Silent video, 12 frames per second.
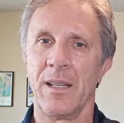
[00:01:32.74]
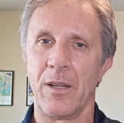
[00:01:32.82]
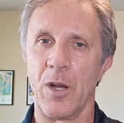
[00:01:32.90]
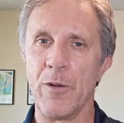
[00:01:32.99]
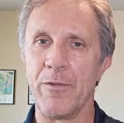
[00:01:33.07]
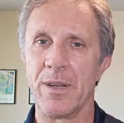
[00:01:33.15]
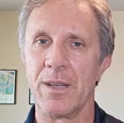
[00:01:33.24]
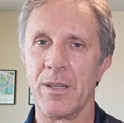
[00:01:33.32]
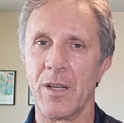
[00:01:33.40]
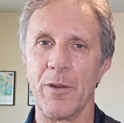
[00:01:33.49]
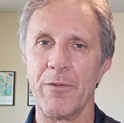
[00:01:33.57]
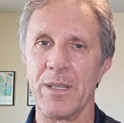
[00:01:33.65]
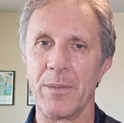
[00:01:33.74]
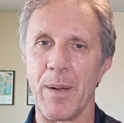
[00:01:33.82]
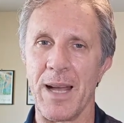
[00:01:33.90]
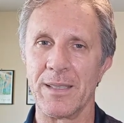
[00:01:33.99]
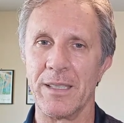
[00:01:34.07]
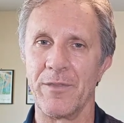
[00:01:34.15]
COVID
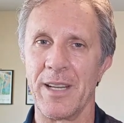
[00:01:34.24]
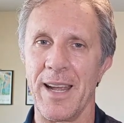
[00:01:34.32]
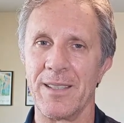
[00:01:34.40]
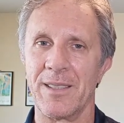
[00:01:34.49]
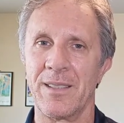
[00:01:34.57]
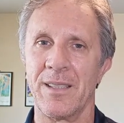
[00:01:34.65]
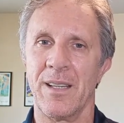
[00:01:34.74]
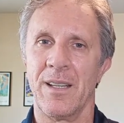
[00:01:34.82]
positive test,